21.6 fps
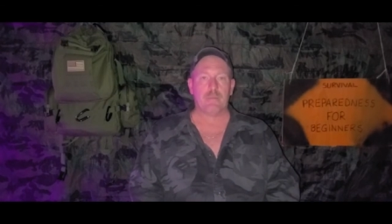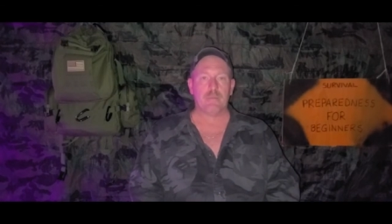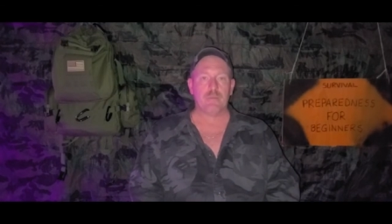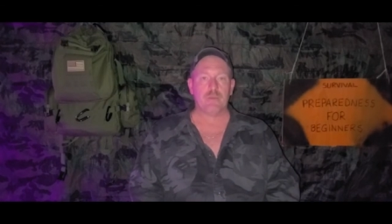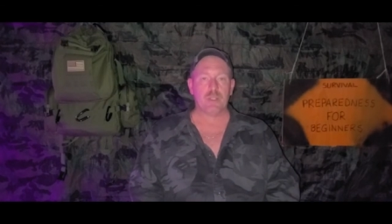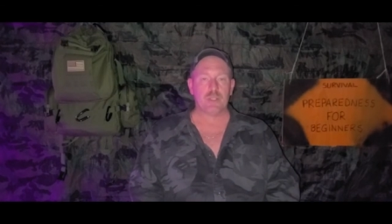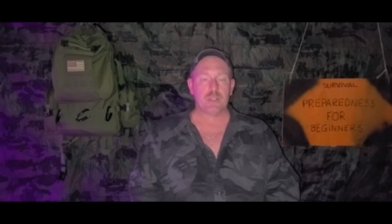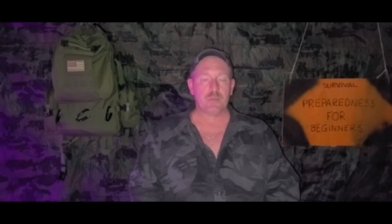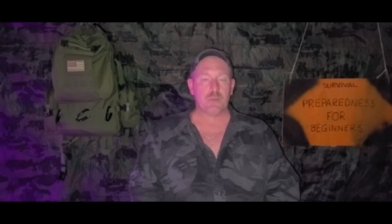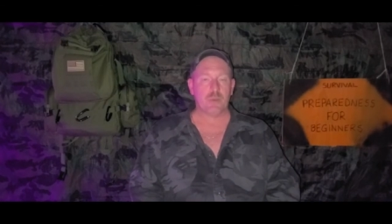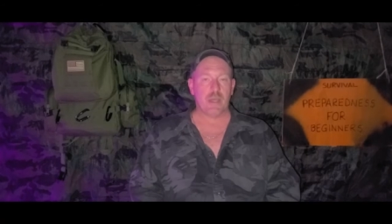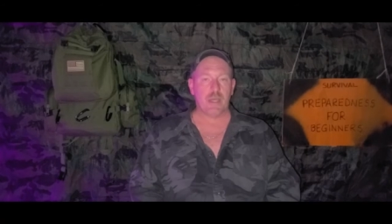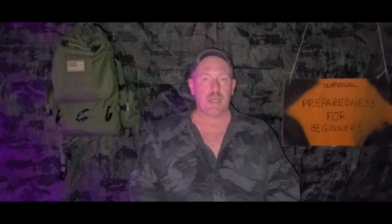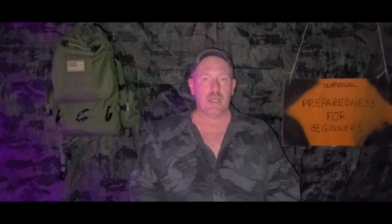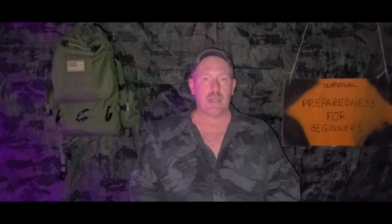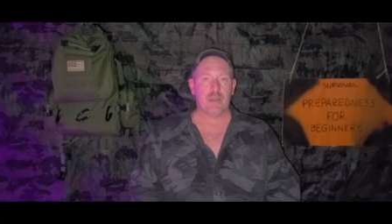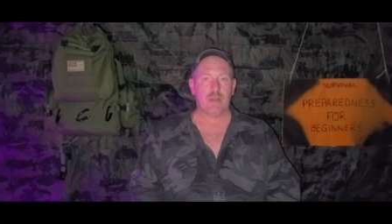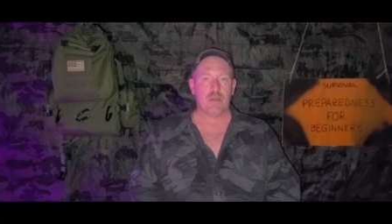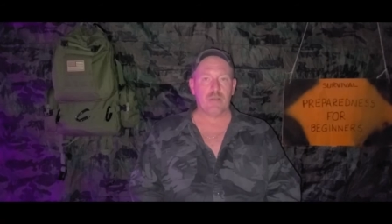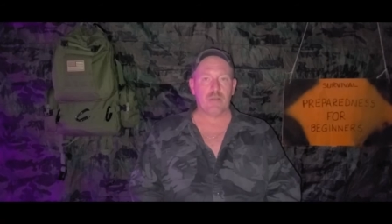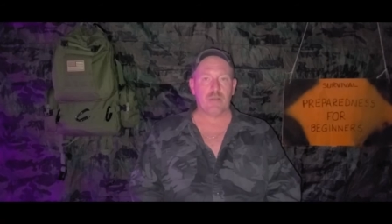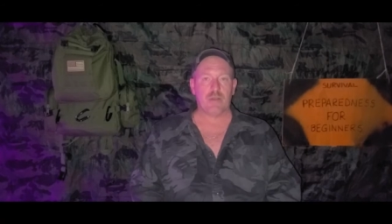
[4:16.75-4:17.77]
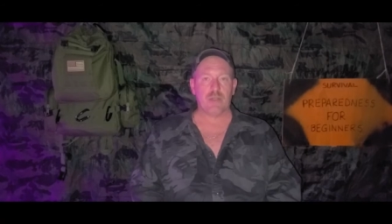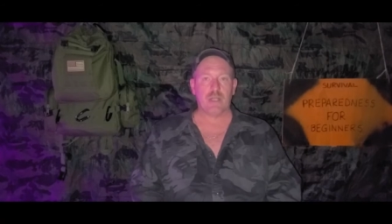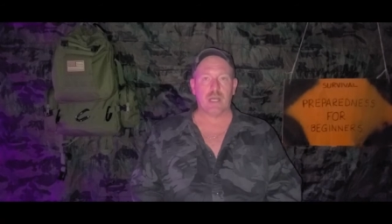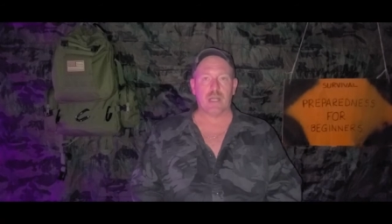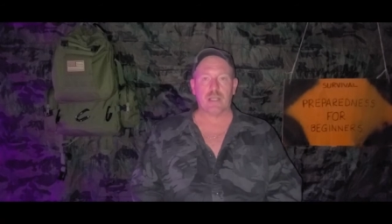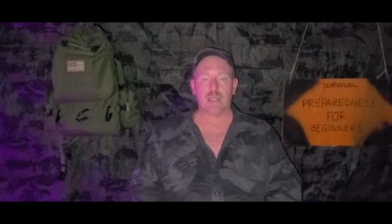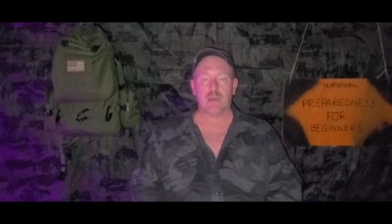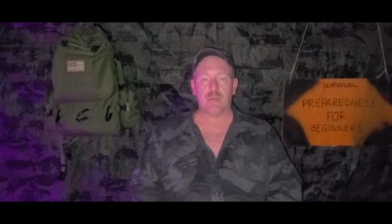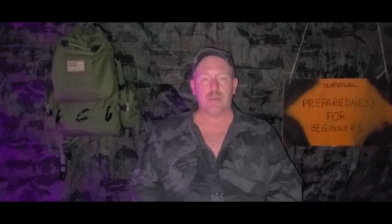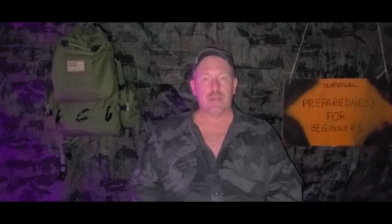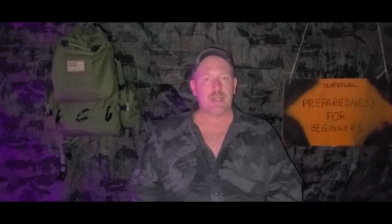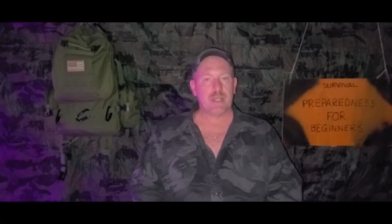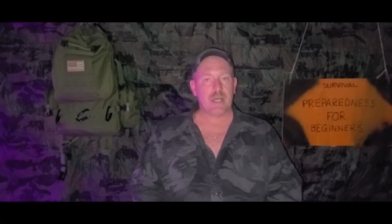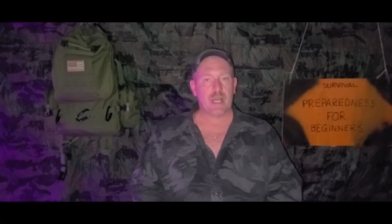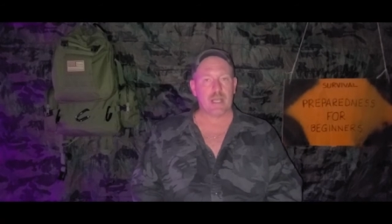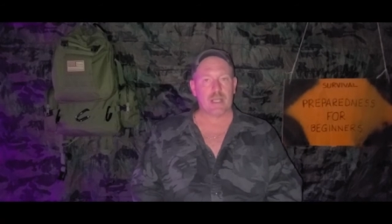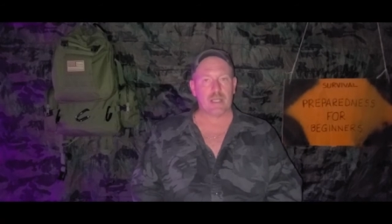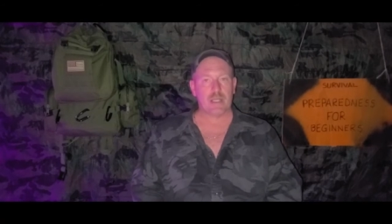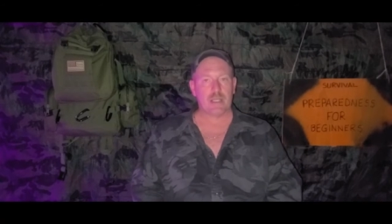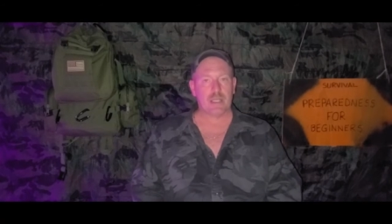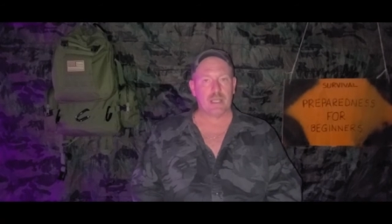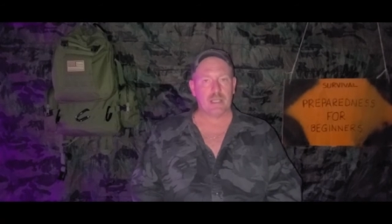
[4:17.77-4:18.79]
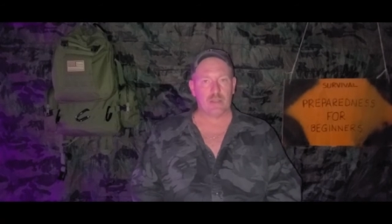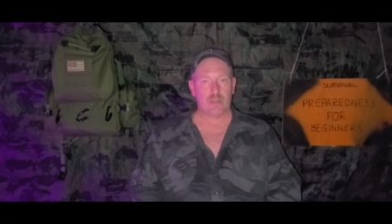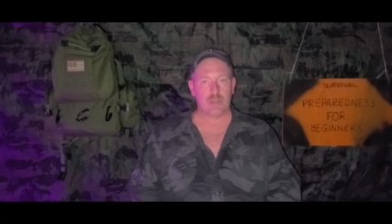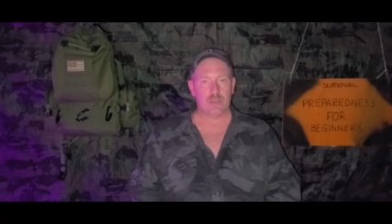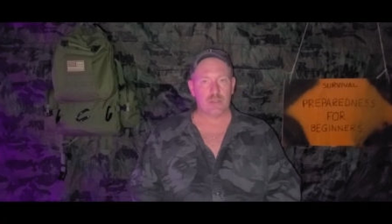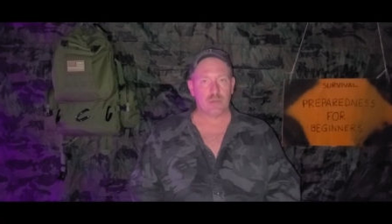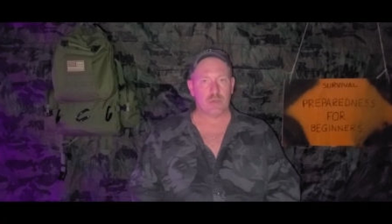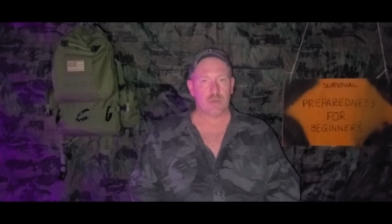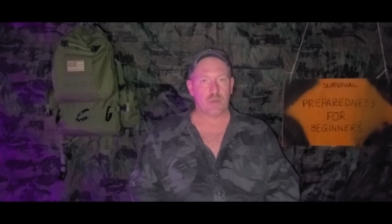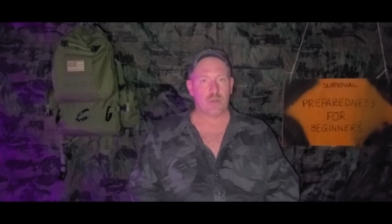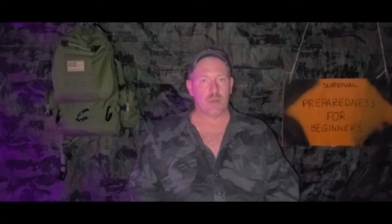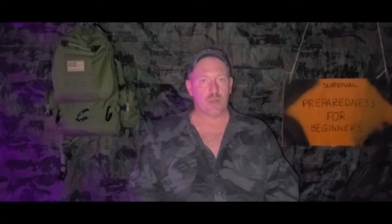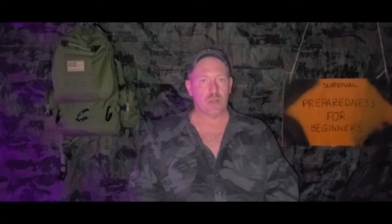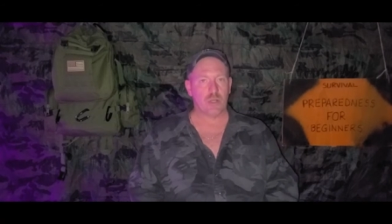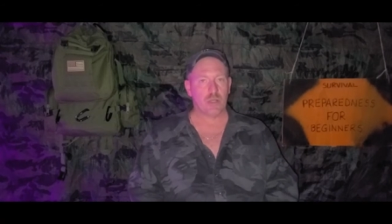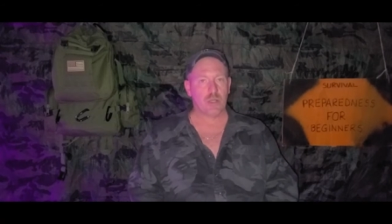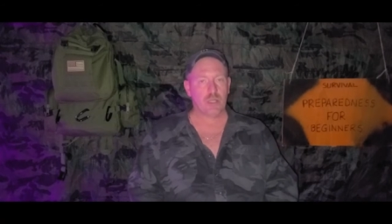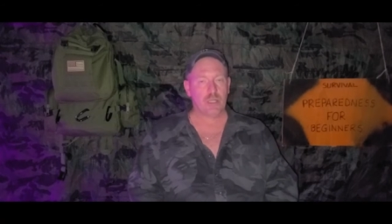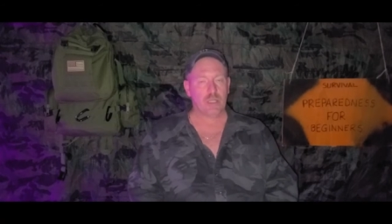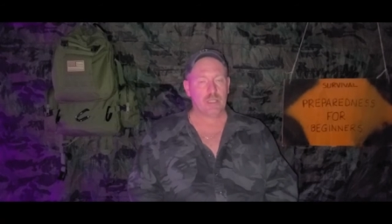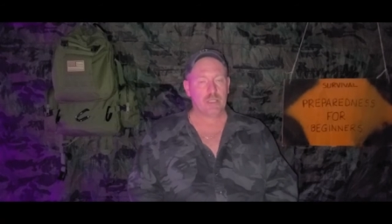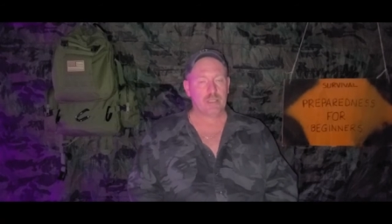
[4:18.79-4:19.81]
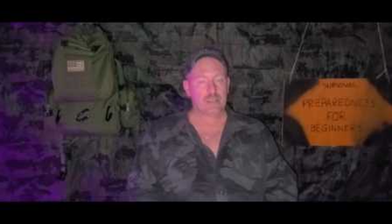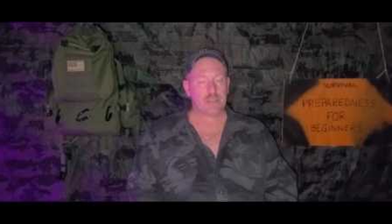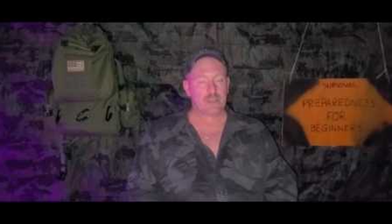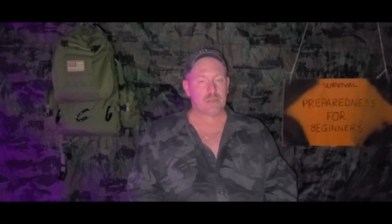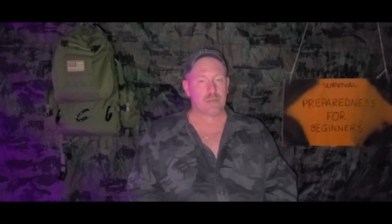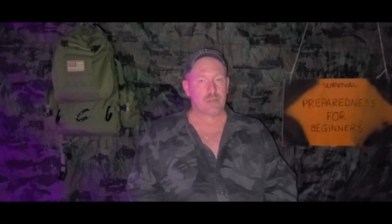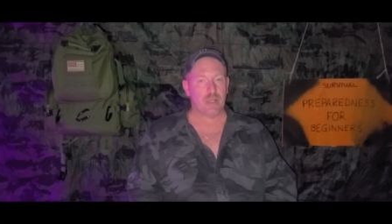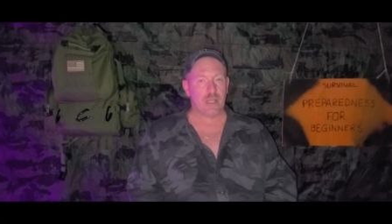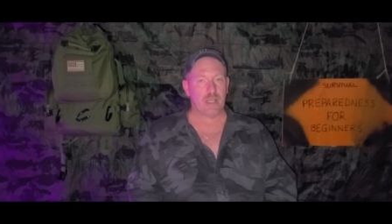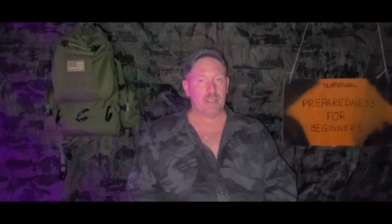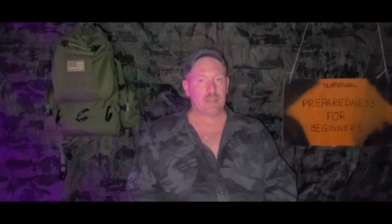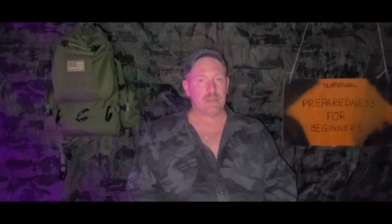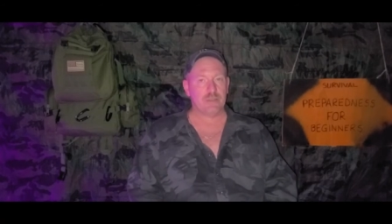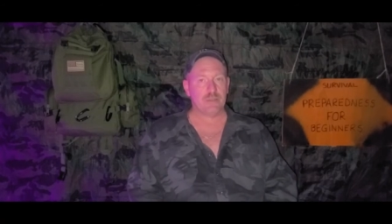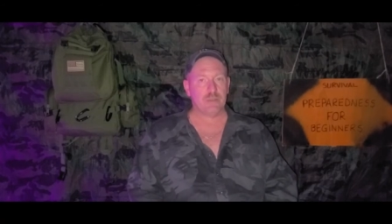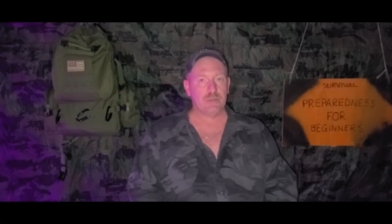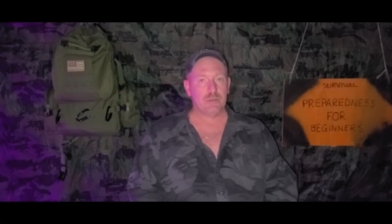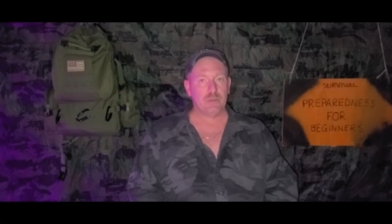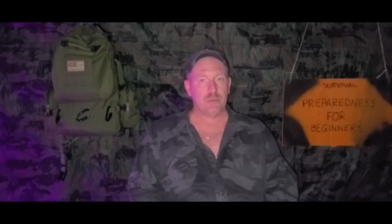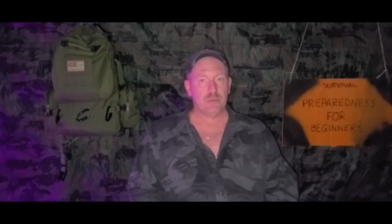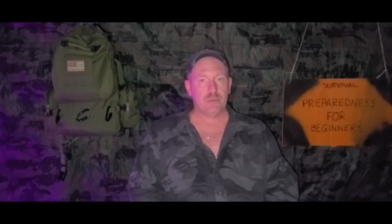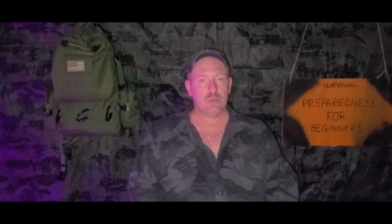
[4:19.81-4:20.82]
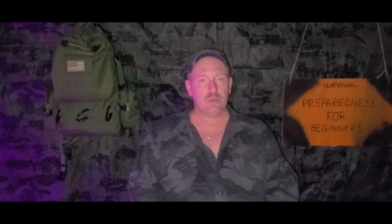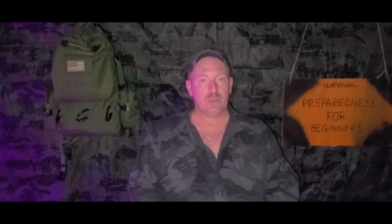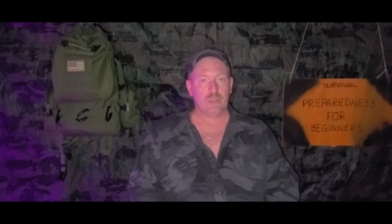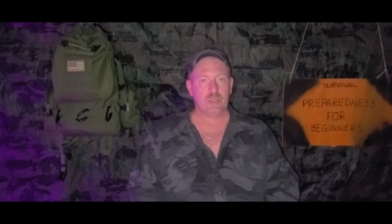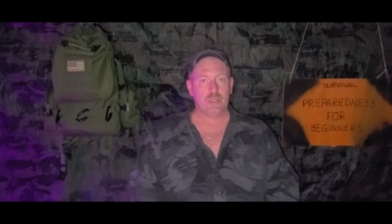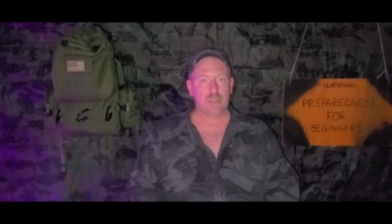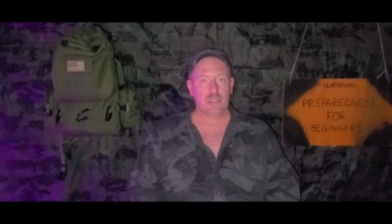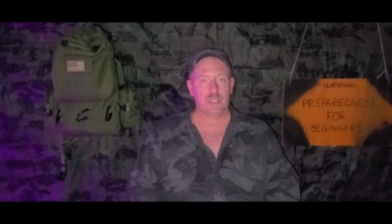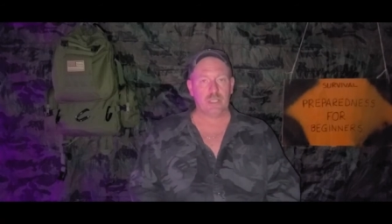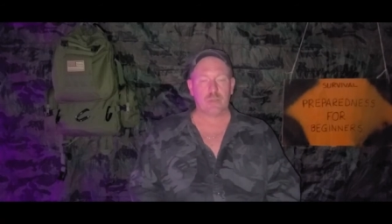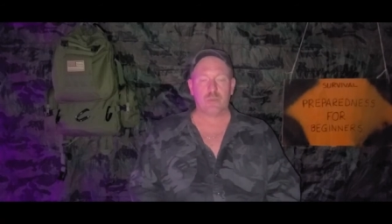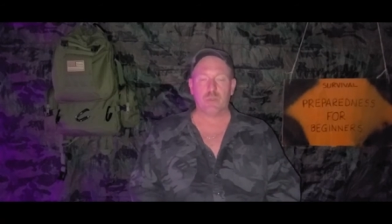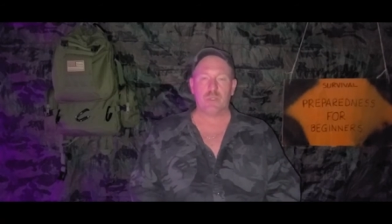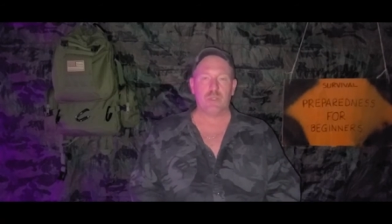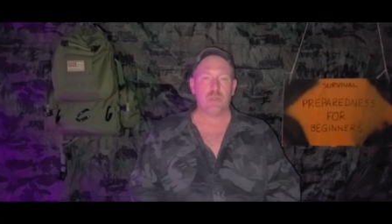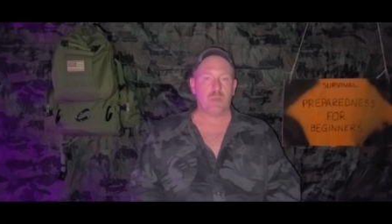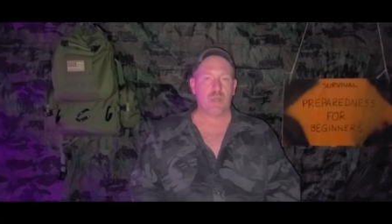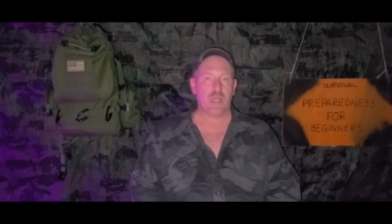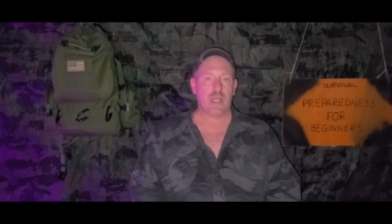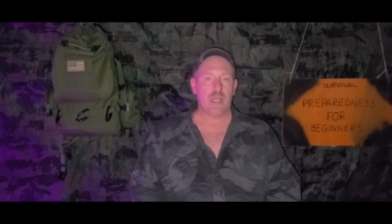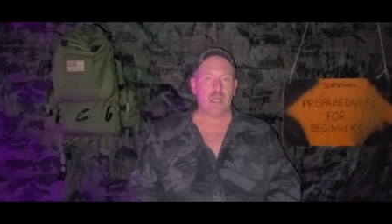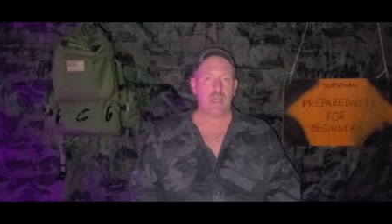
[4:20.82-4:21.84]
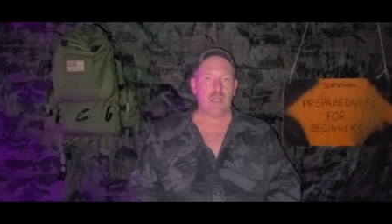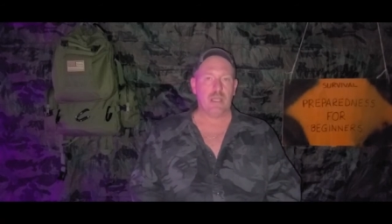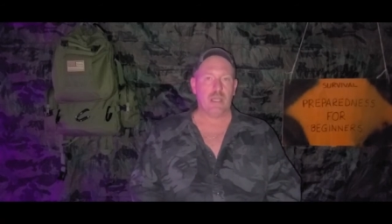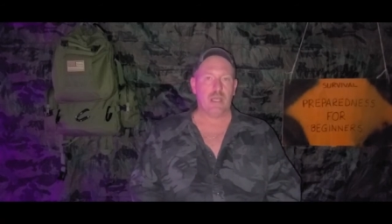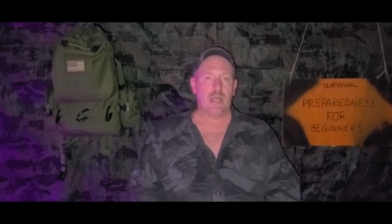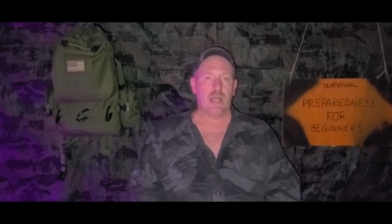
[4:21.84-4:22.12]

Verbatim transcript: This way here, they're not coming knocking at your door trying to liquidate